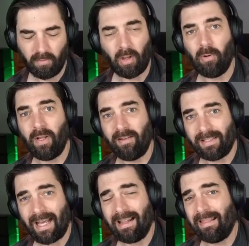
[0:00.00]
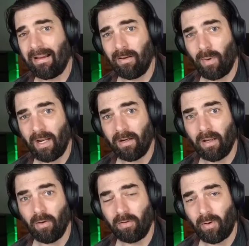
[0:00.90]
So it's got a long way to
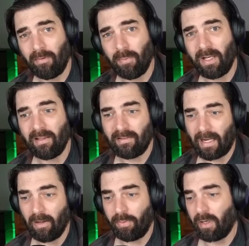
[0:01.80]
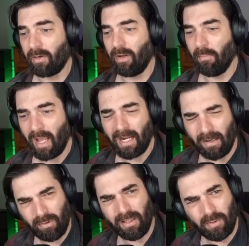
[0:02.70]
go. So everybody that's out there going, man, I
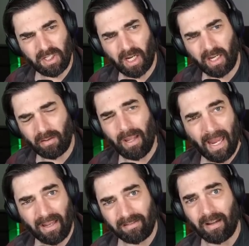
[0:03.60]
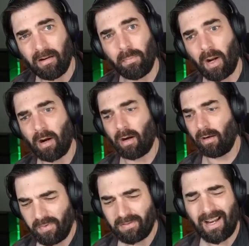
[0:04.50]
really wish I could get my hands on
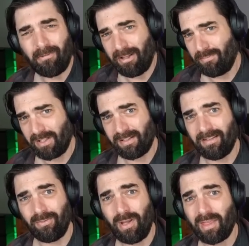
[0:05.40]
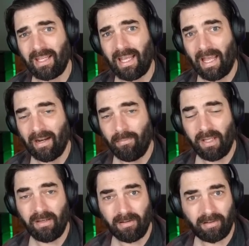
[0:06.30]
Bard. There's not really much to do with it yet. I
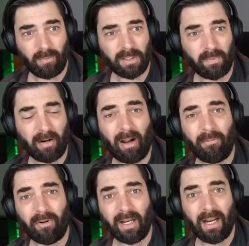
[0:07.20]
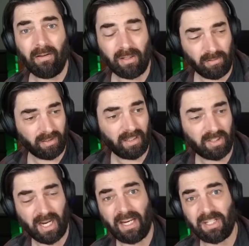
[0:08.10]
mean, you're so much better off right now using
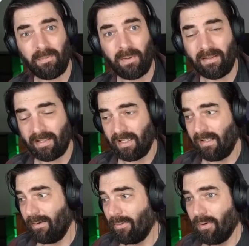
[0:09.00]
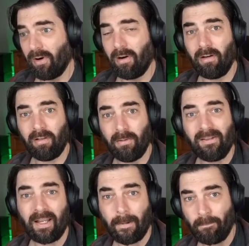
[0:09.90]
ChatGPT or
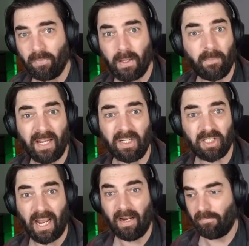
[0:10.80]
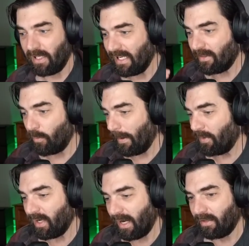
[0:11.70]
using the Bing Chat. If you need the
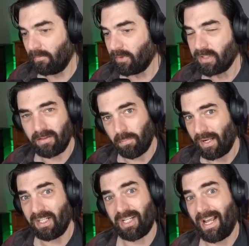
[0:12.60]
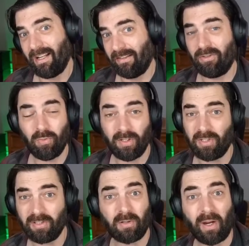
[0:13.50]
web connected version, Bing Chat is doing
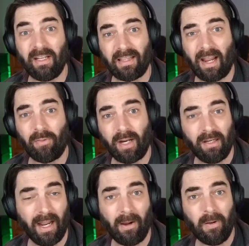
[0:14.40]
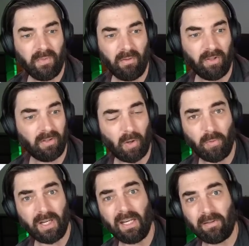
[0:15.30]
just great at that right now. If you
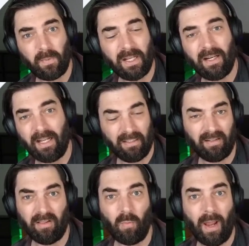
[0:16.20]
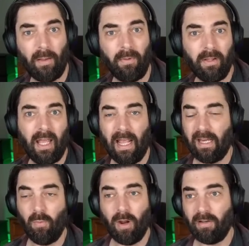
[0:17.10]
don't need it to be connected to the web and
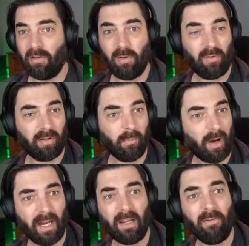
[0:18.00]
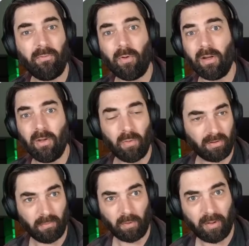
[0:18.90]
you want it to do some writing for you or
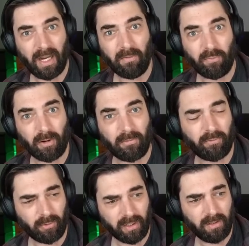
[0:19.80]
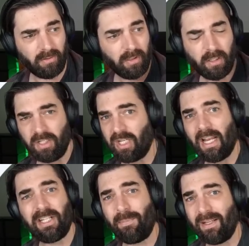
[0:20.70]
some creative work for you,
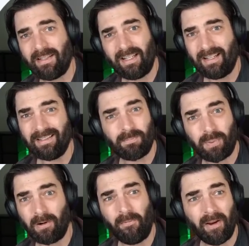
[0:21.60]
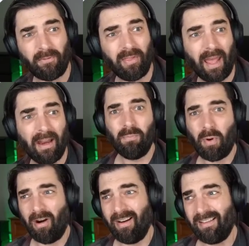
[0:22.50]
ChatGPT is perfect for that.
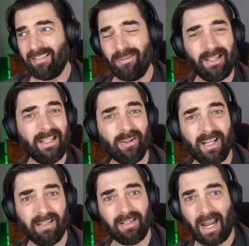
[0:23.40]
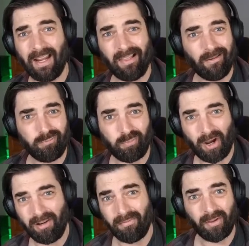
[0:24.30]
Bard isn't really good at either
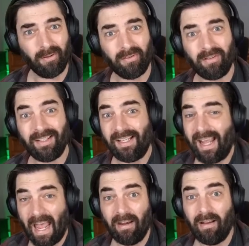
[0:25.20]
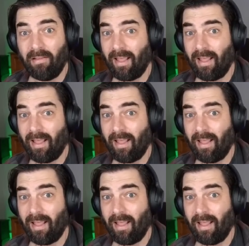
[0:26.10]
one of those yet.